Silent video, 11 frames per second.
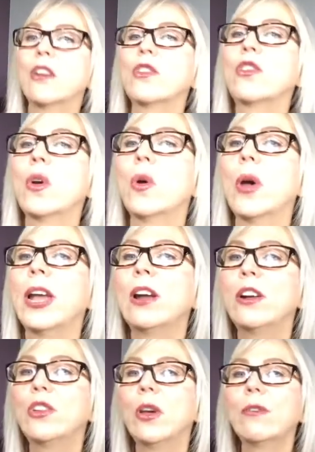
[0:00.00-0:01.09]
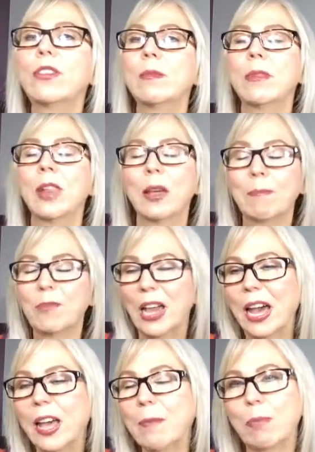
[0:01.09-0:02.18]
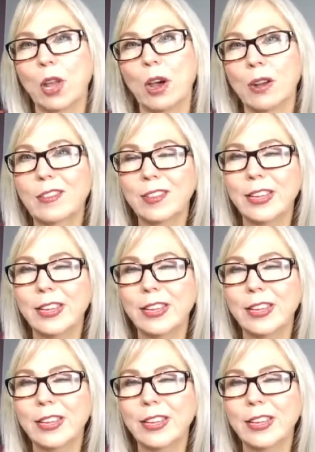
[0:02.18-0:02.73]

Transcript: So Aaron, you have some dad blocks,